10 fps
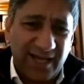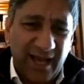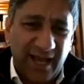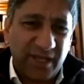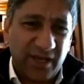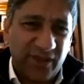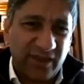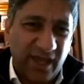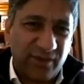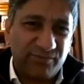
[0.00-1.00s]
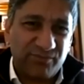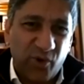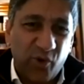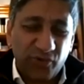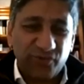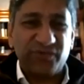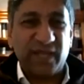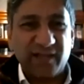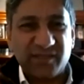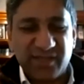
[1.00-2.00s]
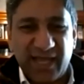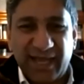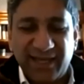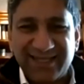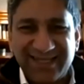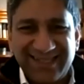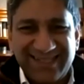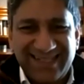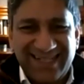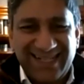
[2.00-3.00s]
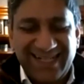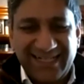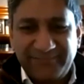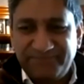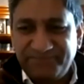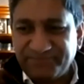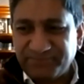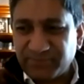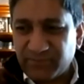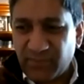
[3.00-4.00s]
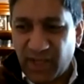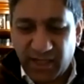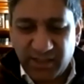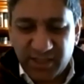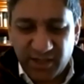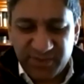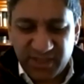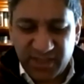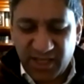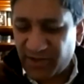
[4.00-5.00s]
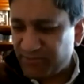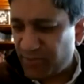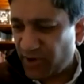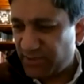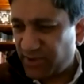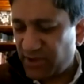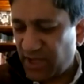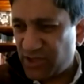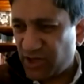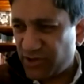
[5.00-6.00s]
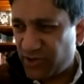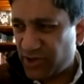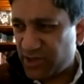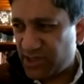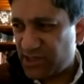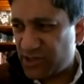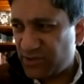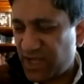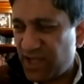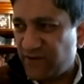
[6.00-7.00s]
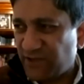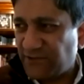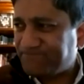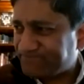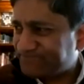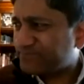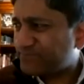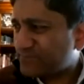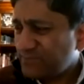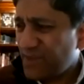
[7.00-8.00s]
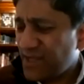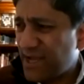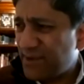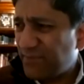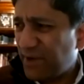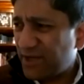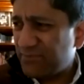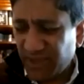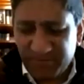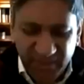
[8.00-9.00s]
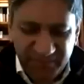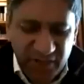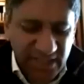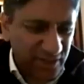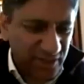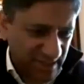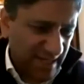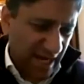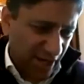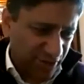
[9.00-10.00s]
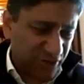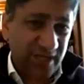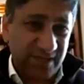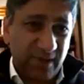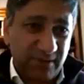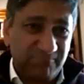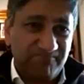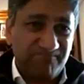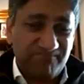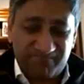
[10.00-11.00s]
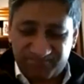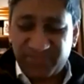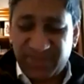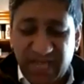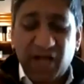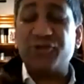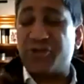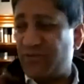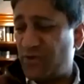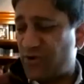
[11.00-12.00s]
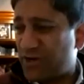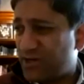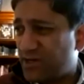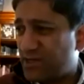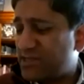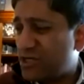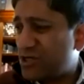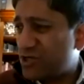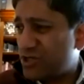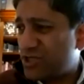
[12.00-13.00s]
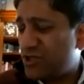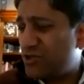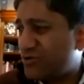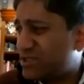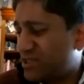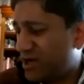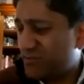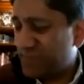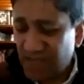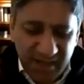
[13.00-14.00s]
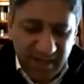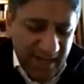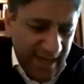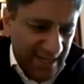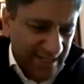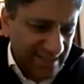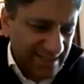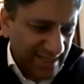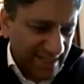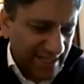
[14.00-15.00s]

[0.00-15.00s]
I mean, I think that hopefully answers that. In terms of the other point about HR and organizational behavior, yeah, my PhD looked at how you transmit the culture of an organization to new recruits in the army. And